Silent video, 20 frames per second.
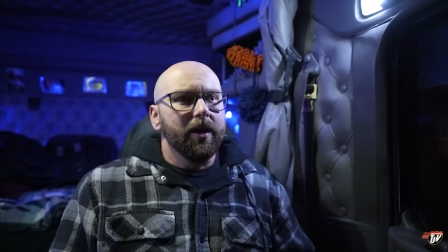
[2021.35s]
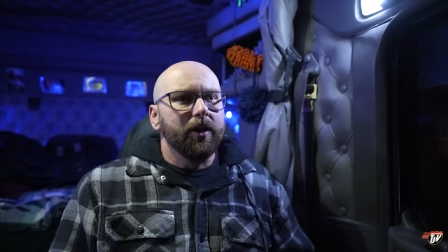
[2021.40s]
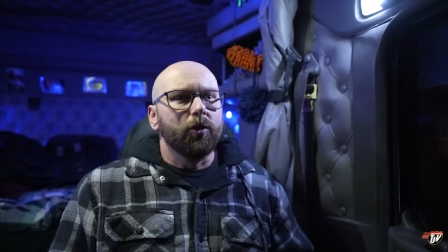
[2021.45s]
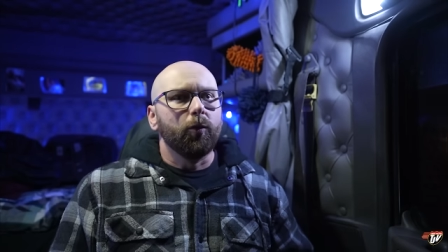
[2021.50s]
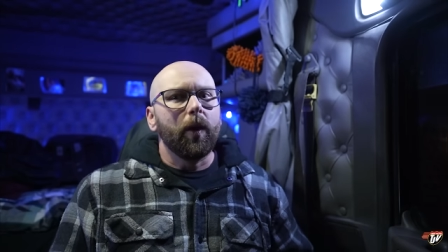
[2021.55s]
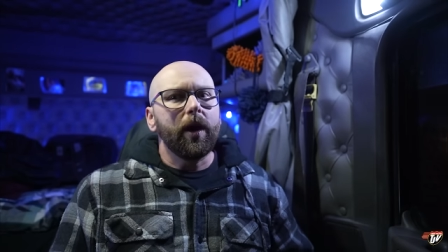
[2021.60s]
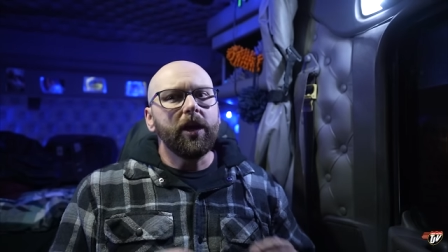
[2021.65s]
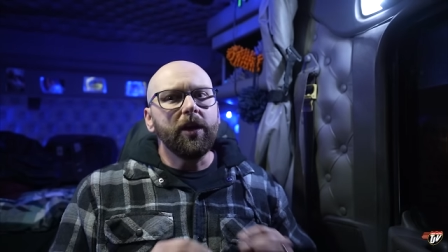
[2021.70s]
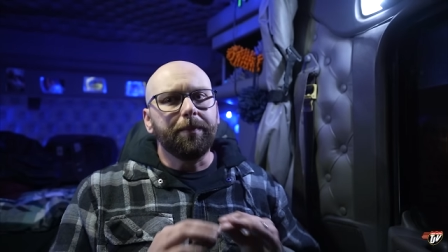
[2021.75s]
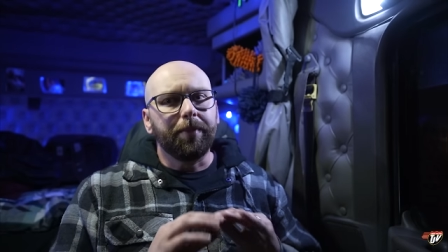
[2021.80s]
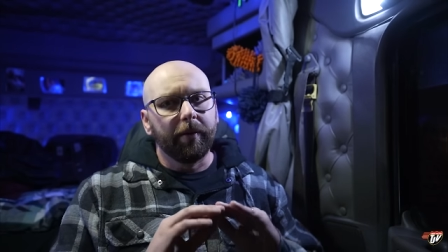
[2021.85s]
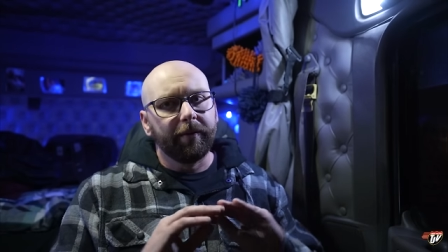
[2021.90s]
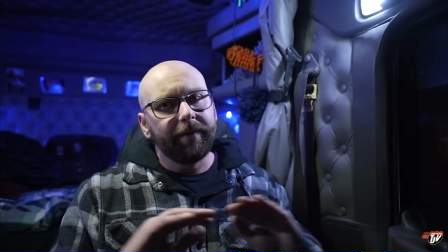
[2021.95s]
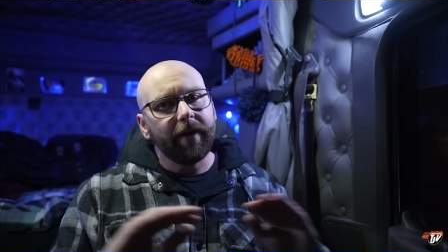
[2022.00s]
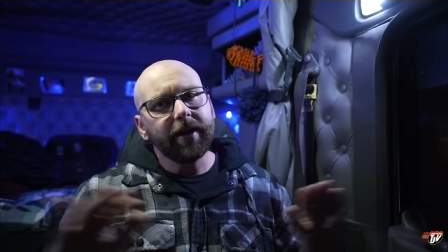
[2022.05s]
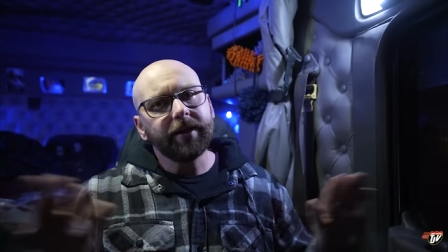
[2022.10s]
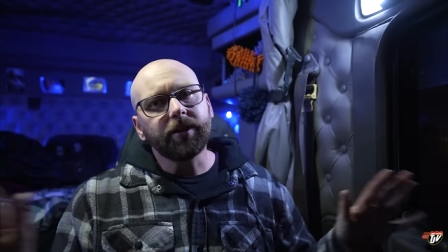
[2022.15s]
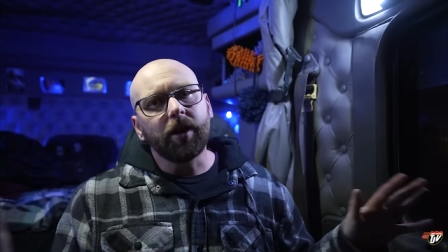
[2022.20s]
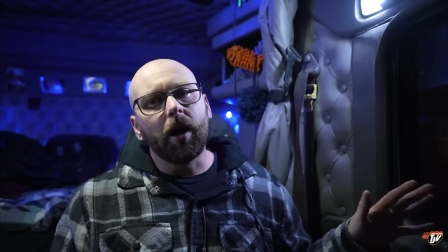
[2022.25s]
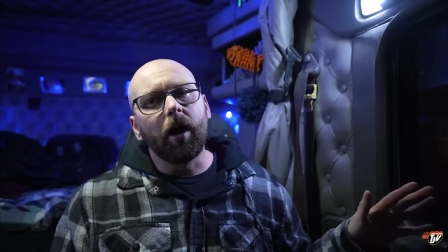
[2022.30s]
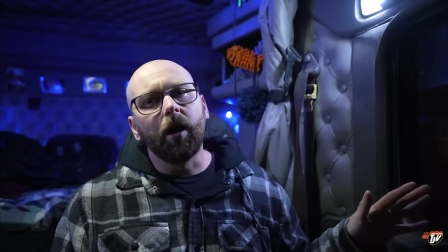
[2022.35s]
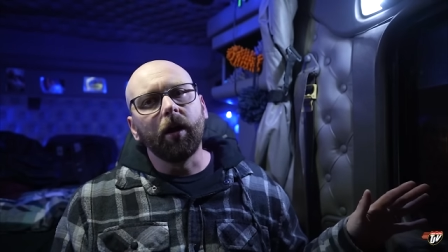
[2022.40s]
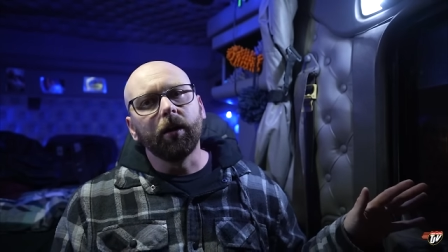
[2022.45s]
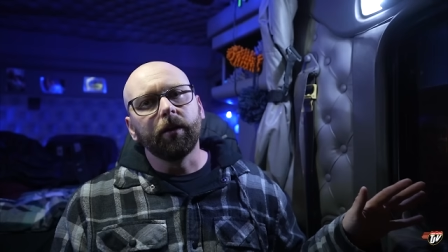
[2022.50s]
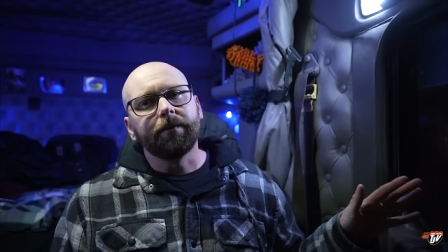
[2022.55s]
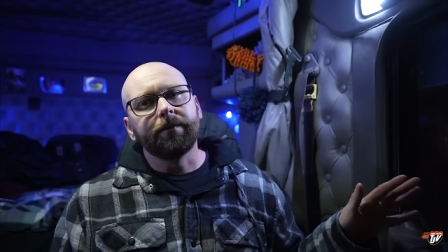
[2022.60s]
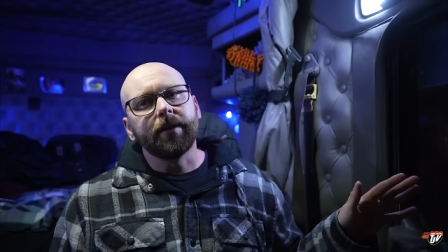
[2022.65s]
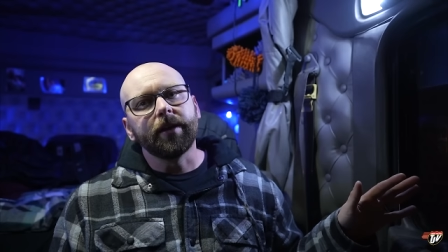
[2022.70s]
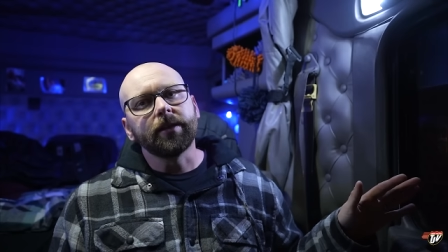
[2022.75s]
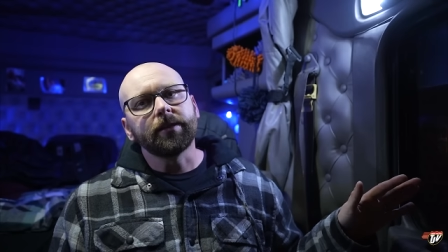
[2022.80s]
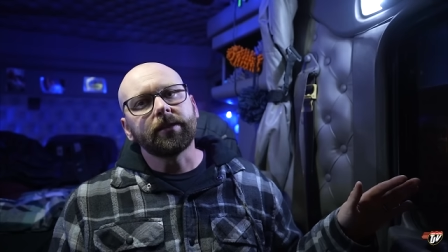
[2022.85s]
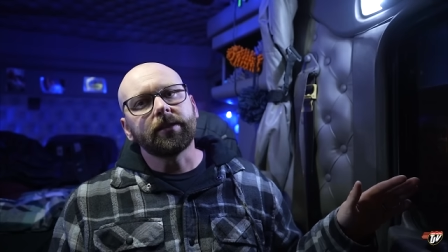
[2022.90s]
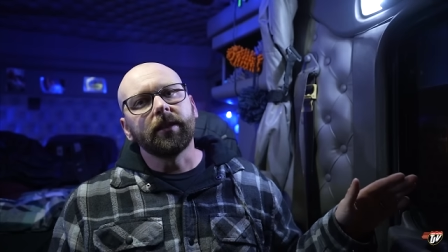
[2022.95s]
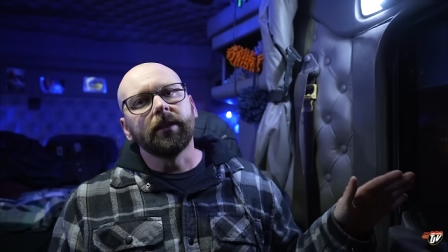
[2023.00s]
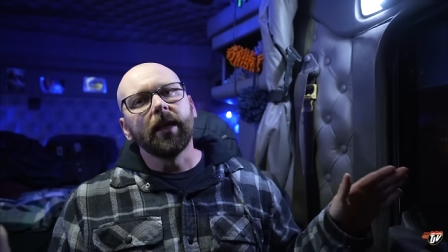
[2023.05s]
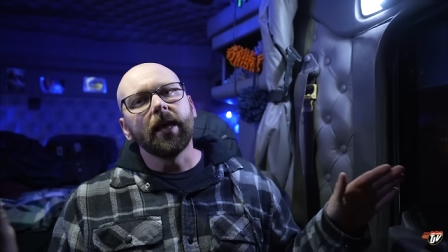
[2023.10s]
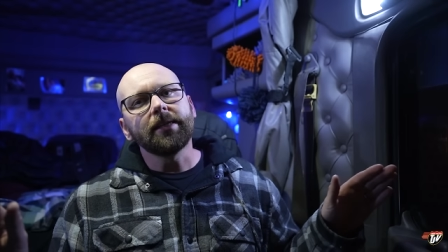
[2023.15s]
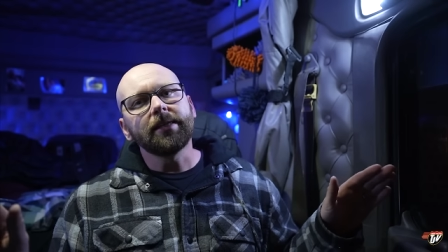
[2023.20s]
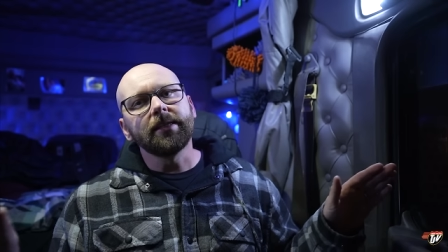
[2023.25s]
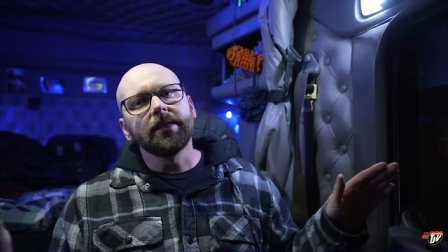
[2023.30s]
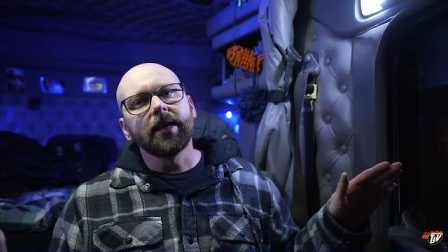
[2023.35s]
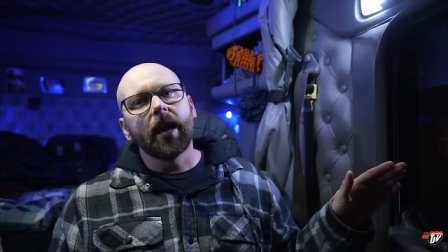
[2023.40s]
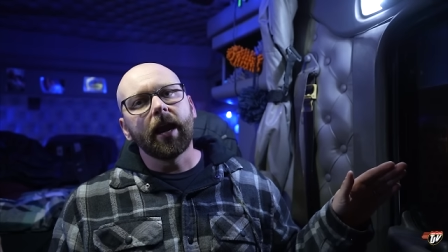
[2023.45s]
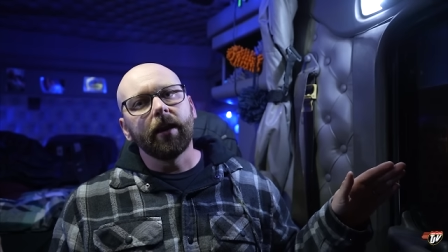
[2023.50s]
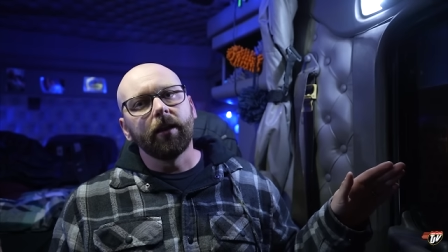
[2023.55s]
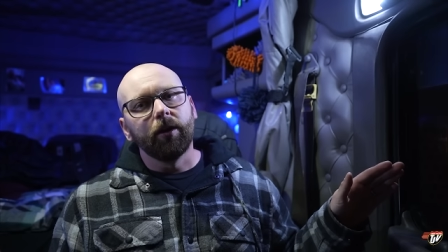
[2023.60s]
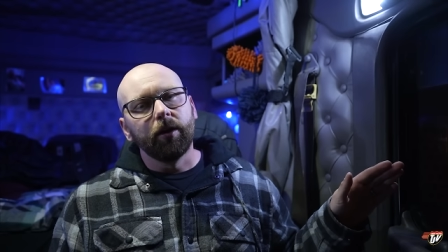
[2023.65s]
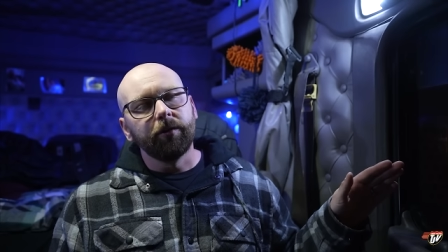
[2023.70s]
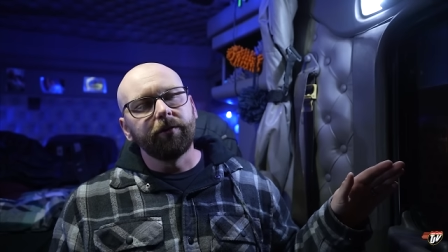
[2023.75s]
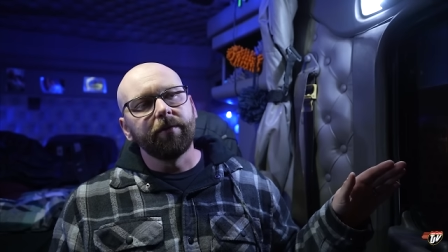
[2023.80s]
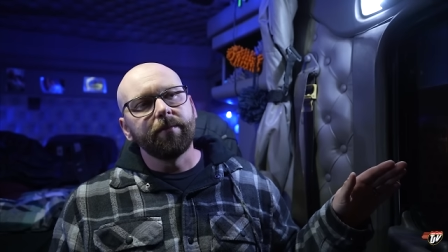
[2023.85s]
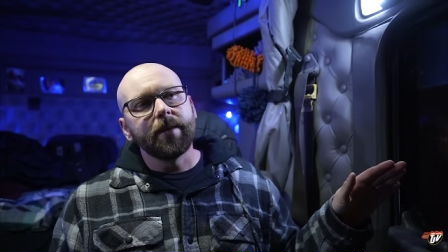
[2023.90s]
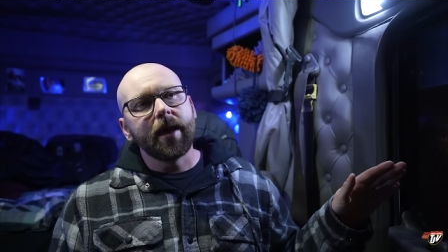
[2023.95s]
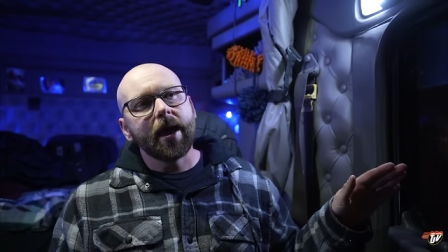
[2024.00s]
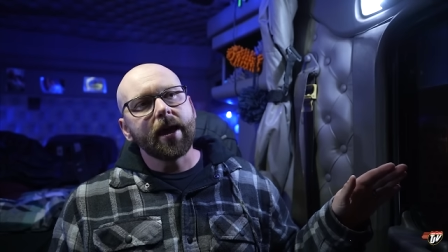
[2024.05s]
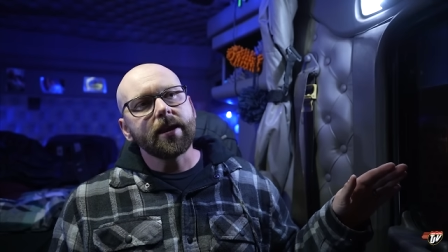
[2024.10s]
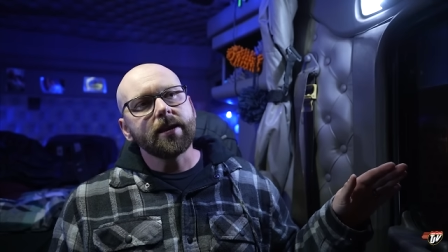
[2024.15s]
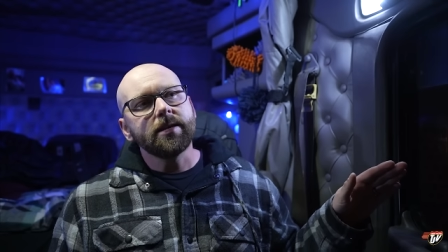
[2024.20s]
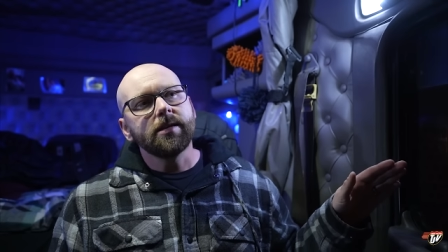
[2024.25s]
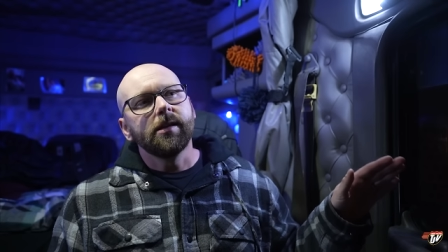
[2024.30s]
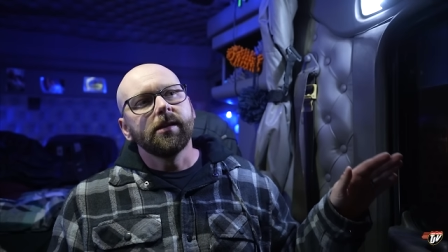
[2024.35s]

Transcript: The way you prevent all of this, the lesson that I learned from that,